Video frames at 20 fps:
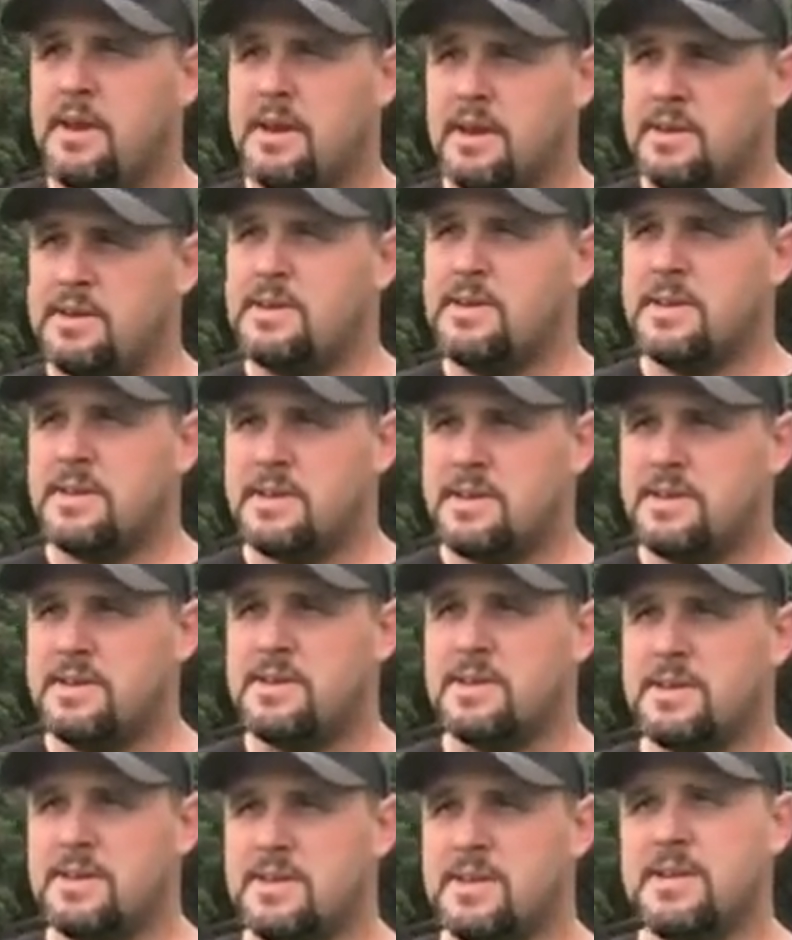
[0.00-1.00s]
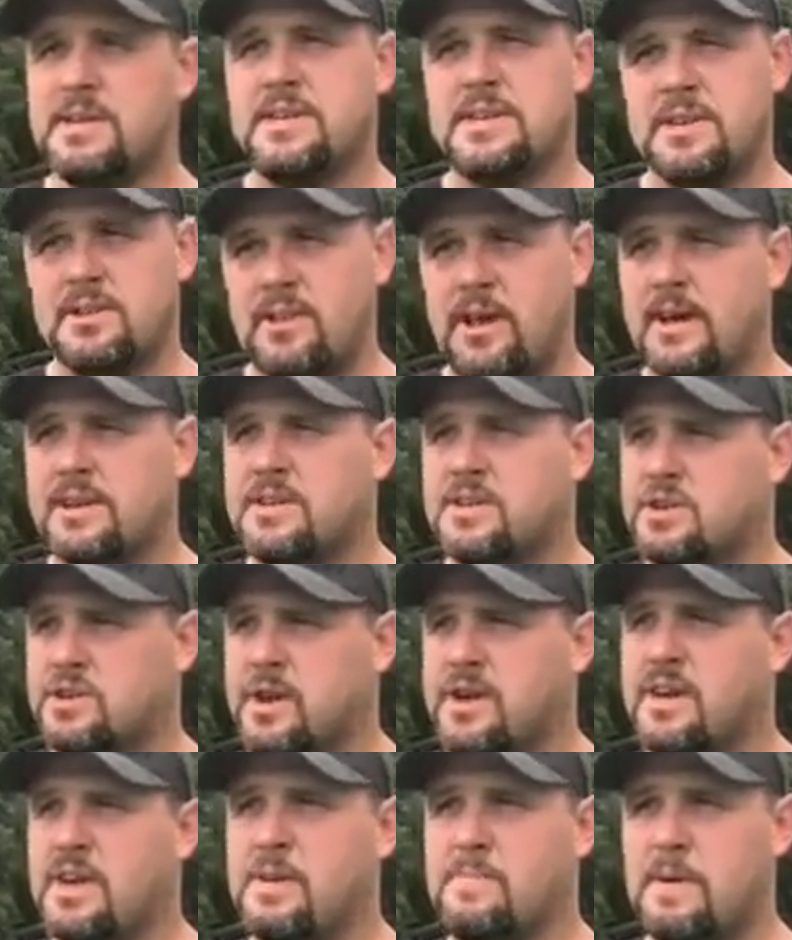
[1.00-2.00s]
It is. It's a lot to
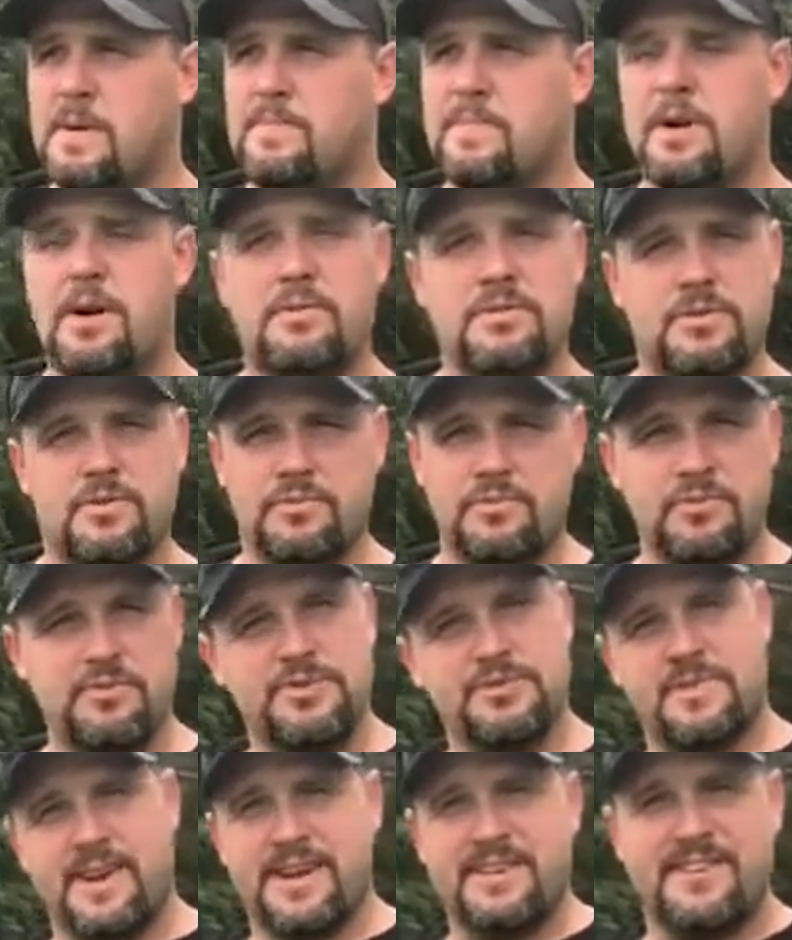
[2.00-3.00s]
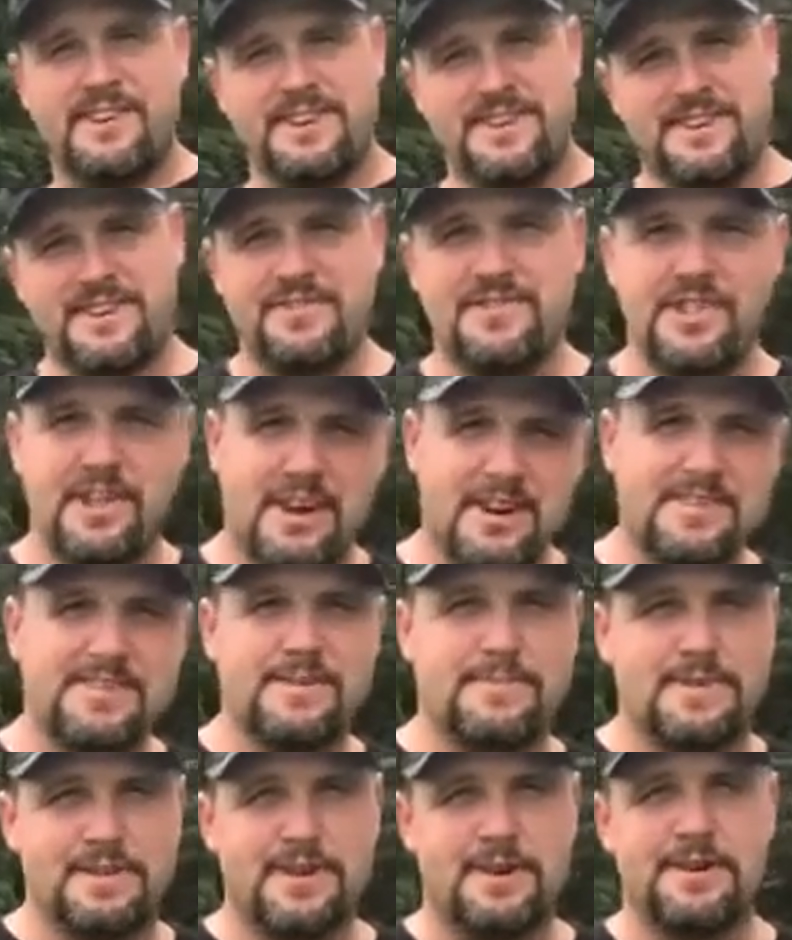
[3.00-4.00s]
try and keep up on with the rules and regulations of a lot of
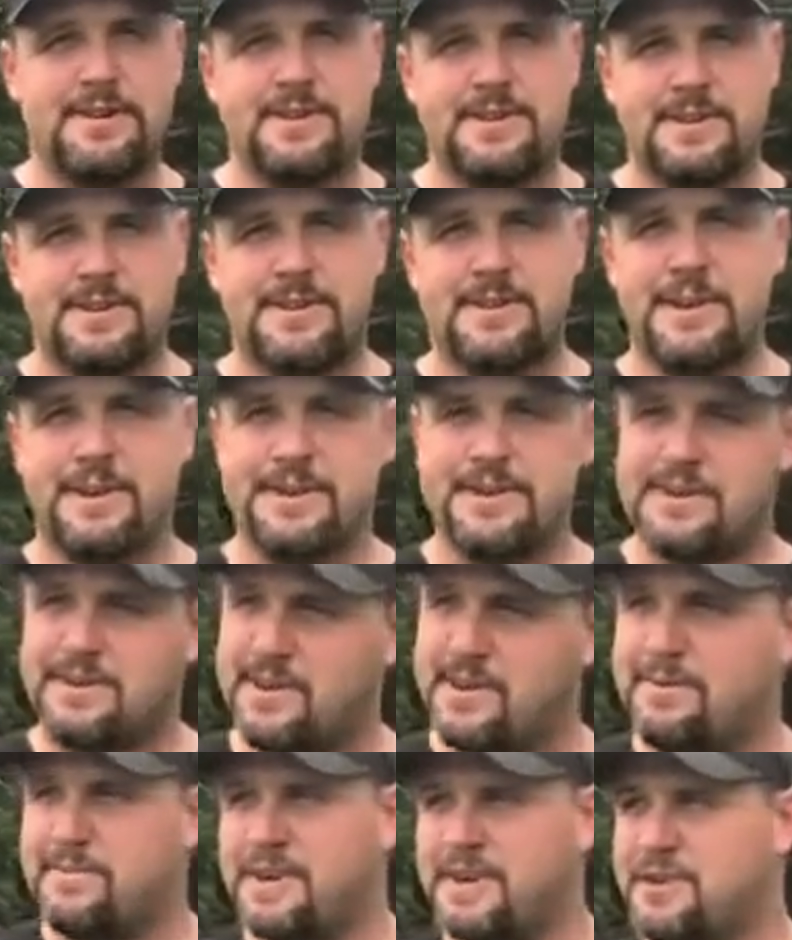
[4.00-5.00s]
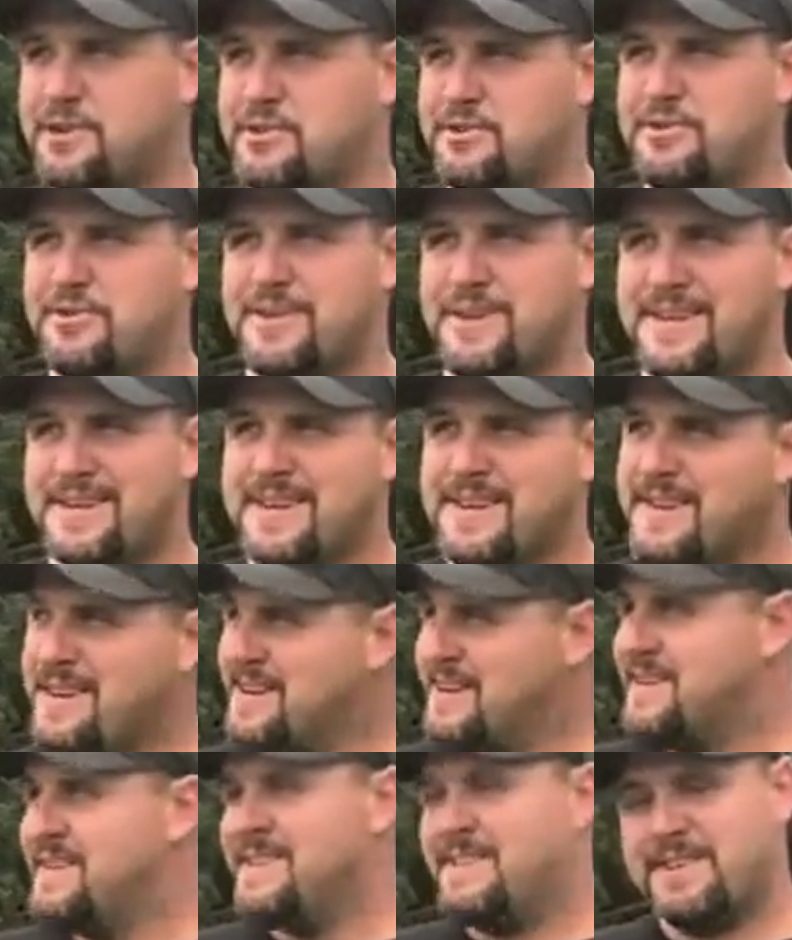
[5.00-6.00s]
cemeteries. Trying to make sure that
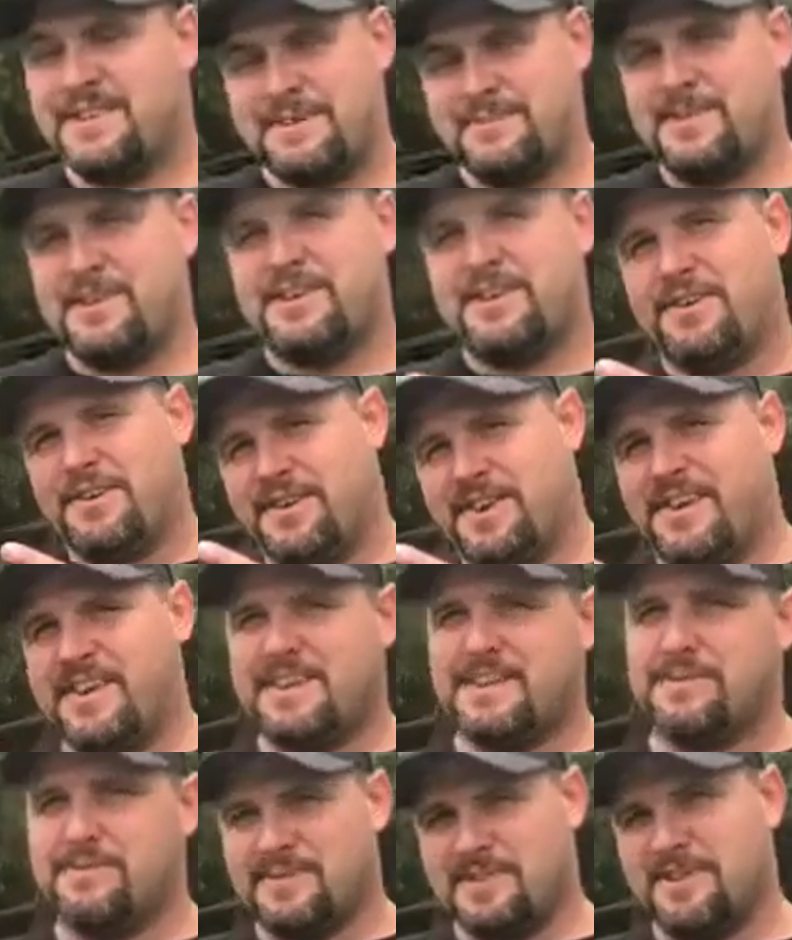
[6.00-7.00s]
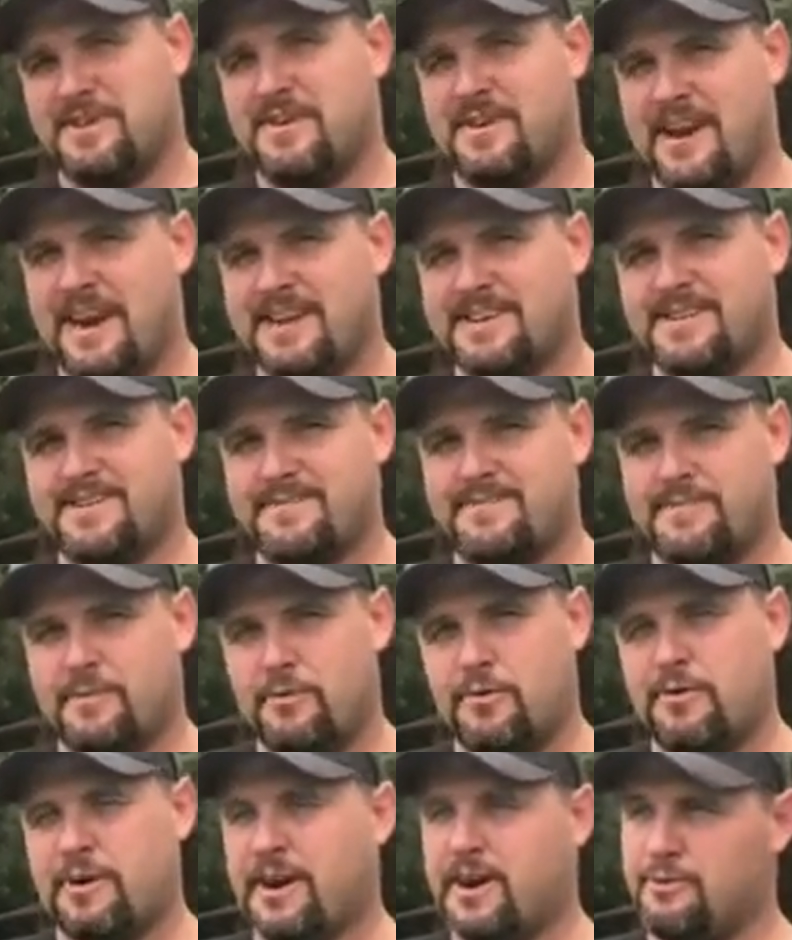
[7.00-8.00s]
a cemetery gets what they're asking
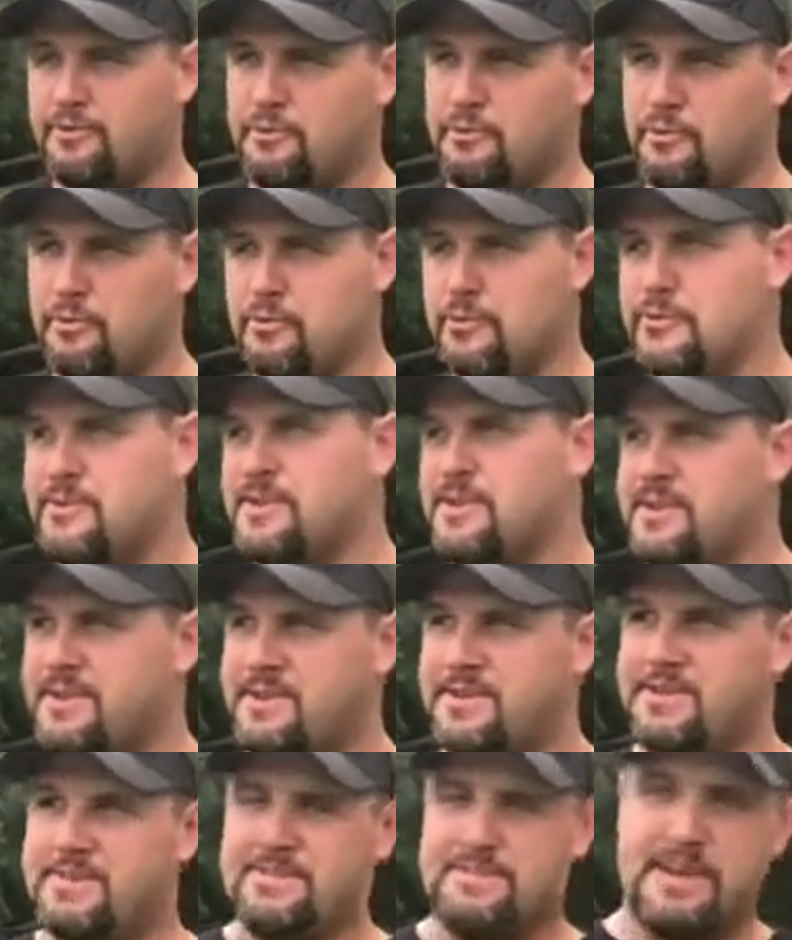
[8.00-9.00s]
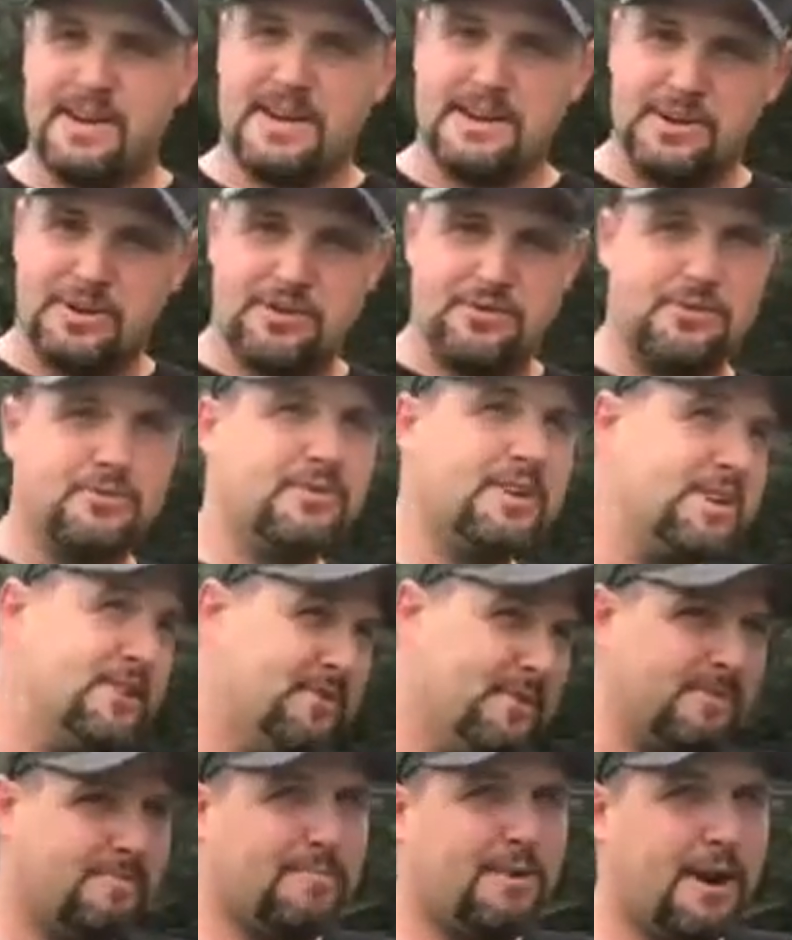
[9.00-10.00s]
for out of the rules and making sure that we
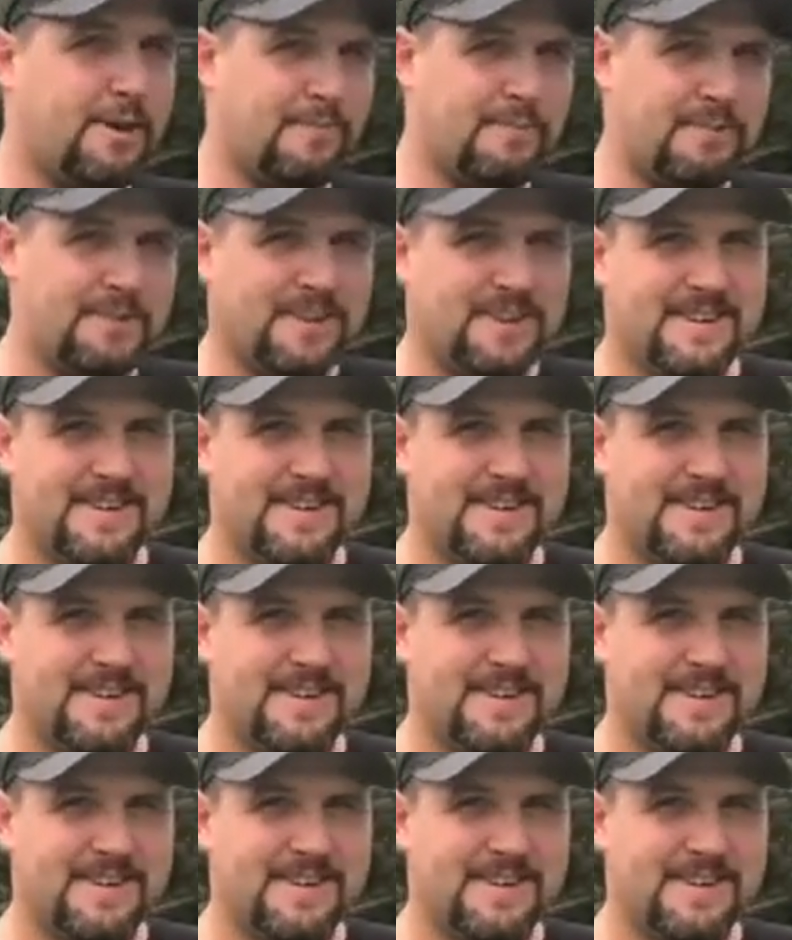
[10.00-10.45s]
do it properly.